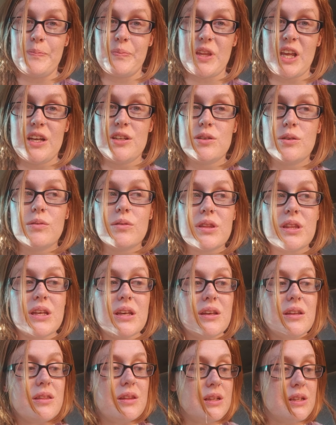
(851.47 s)
I don't
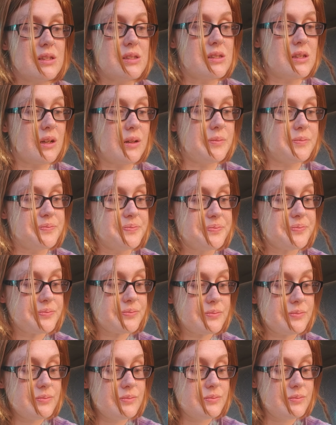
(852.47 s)
think this
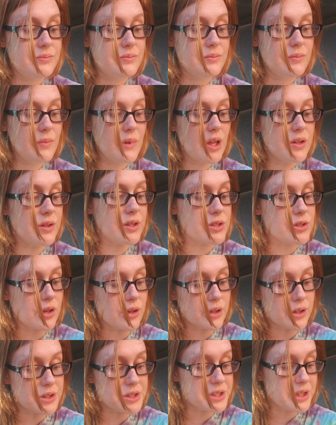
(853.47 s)

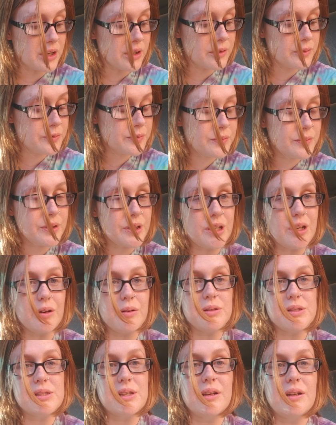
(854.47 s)
darker stuff,
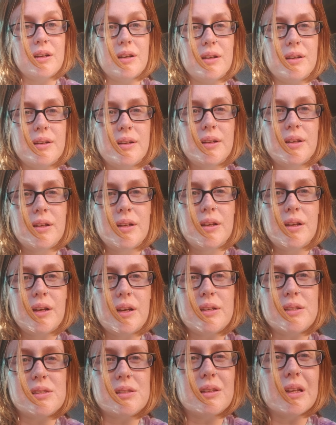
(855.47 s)

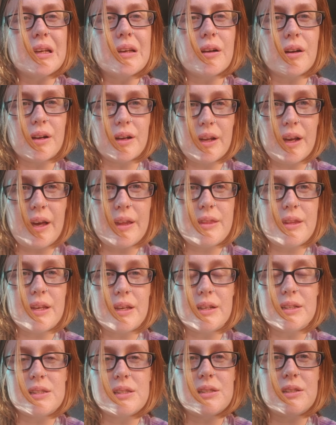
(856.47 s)
has lingered. I
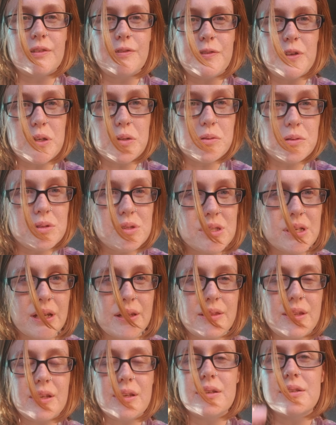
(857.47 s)
think it's diffused. I
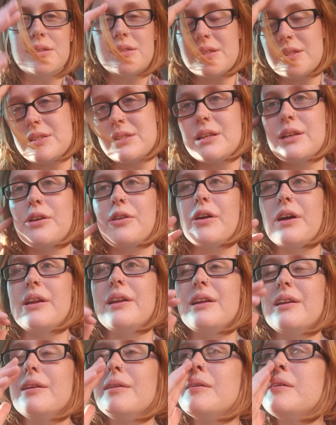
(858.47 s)
think it's
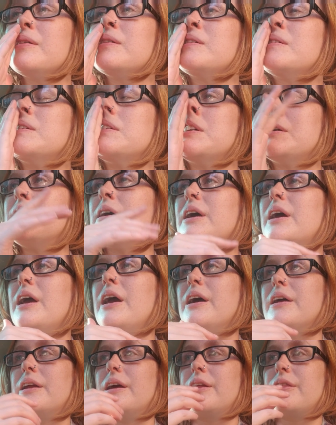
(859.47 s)
disintegrated.
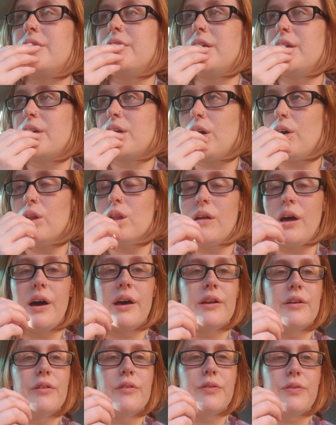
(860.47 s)
And I think a
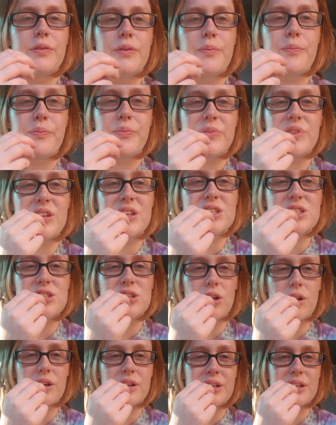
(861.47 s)
lot of this
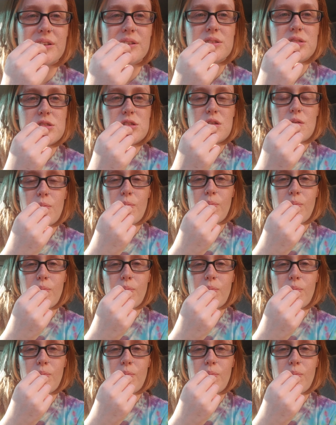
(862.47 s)
darkness